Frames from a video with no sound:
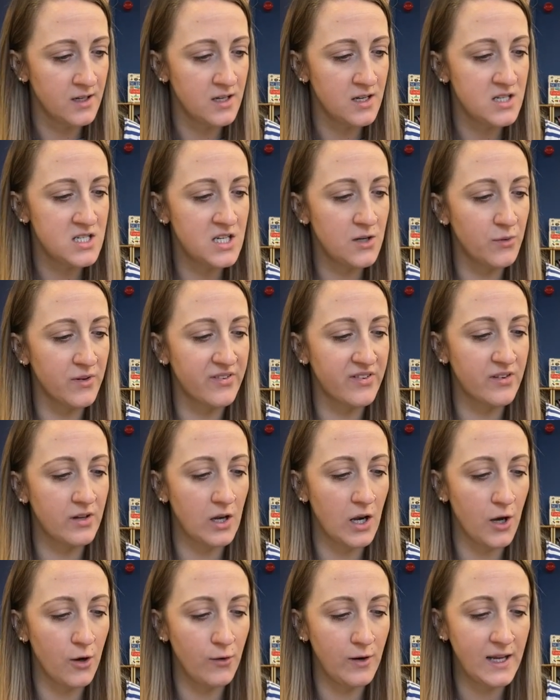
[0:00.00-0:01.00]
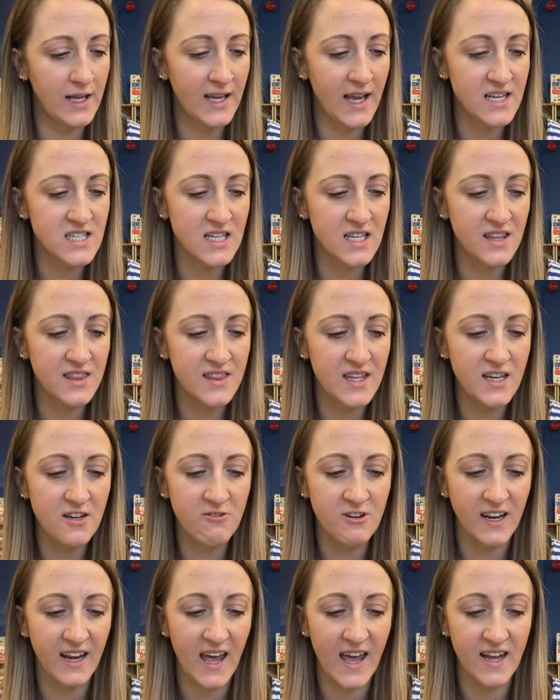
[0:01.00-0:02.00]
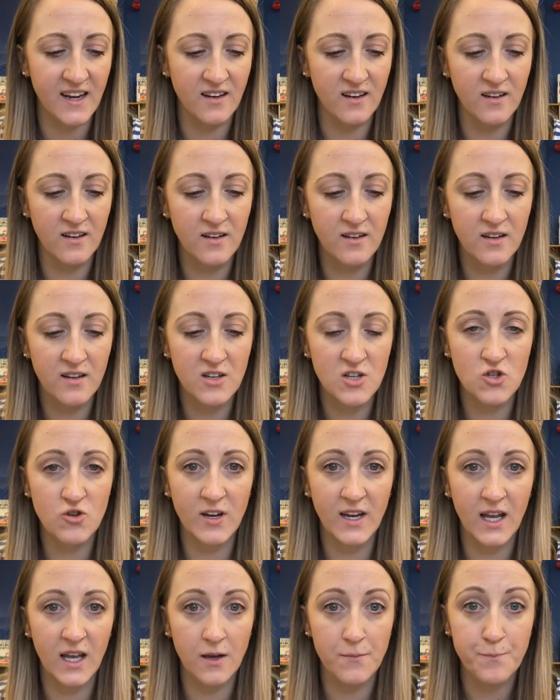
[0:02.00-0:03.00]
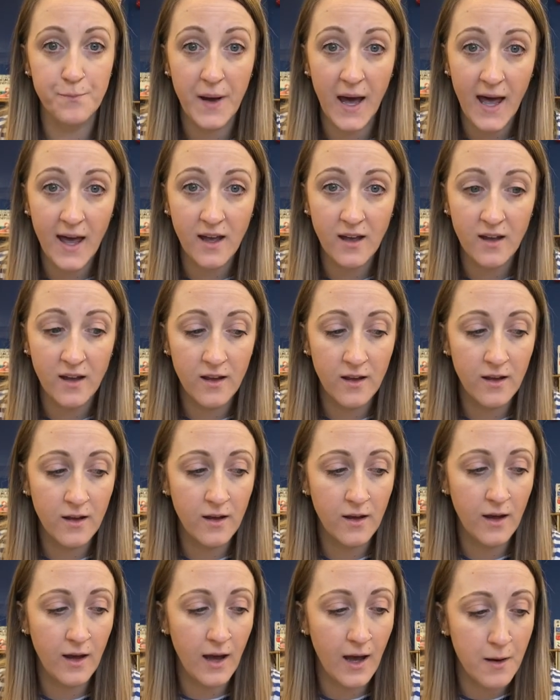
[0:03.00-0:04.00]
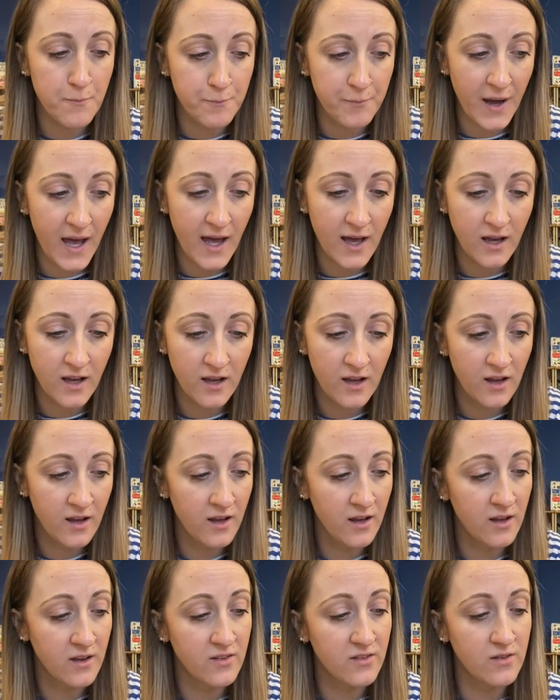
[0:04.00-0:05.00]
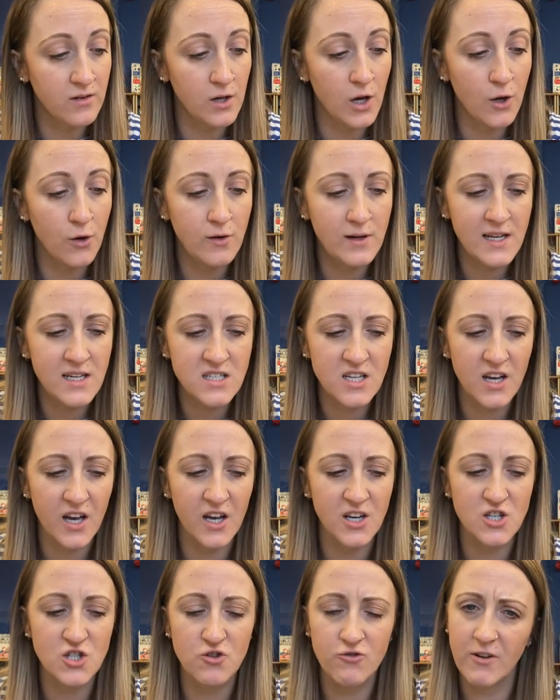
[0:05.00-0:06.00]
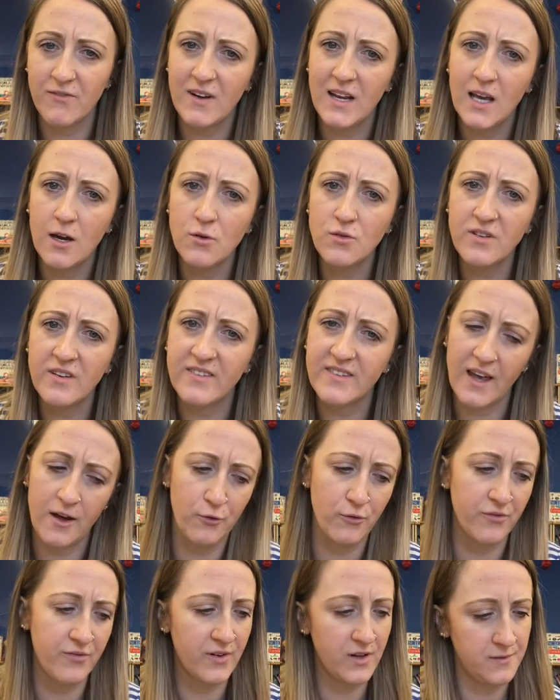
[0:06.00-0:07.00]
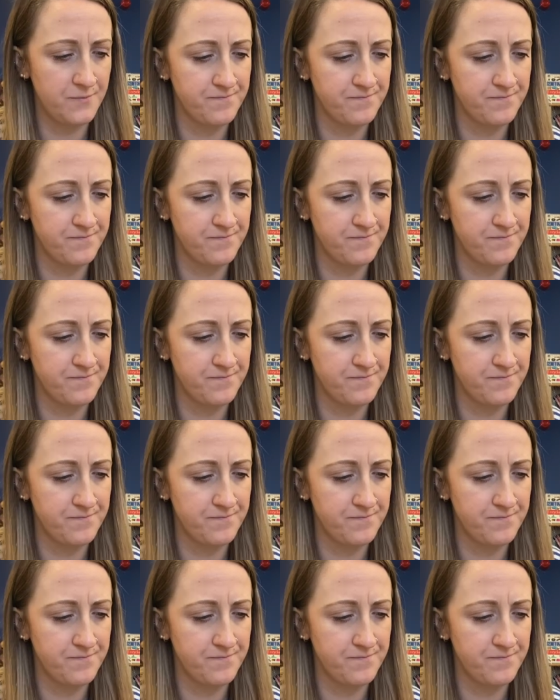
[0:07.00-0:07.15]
She was slowly getting thinner again, shrinking back and back, slowly to her shrivelly old self.